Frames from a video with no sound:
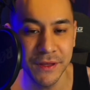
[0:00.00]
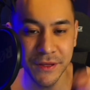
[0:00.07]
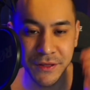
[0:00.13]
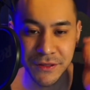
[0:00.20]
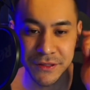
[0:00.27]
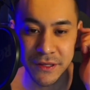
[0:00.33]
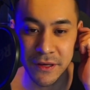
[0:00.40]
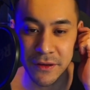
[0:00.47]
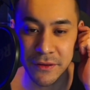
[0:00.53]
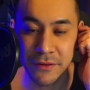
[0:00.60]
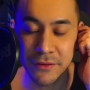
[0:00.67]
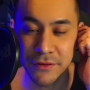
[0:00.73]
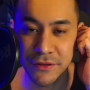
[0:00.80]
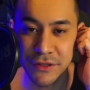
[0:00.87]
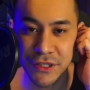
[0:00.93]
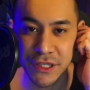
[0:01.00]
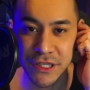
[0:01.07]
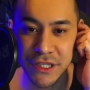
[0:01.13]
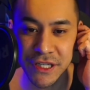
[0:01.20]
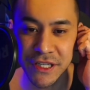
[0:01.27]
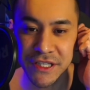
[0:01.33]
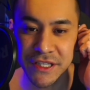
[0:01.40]
So
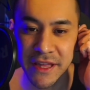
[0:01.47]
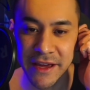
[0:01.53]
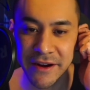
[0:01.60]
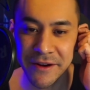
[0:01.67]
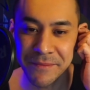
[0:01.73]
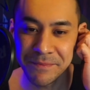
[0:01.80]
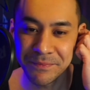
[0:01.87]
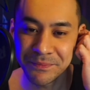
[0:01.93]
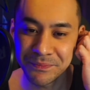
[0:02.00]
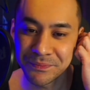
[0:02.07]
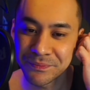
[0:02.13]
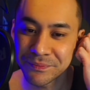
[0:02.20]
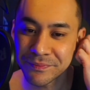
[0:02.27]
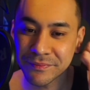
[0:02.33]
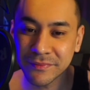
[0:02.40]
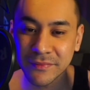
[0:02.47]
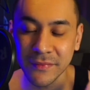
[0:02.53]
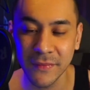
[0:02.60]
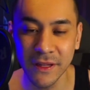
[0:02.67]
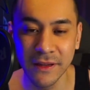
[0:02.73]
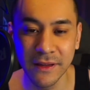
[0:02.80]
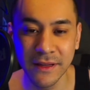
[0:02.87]
GG's there.
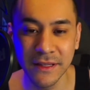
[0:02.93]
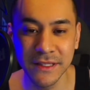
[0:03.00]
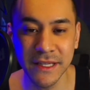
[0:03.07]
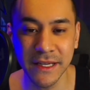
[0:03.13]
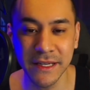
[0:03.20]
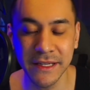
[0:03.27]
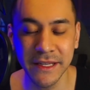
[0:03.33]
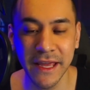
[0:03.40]
Second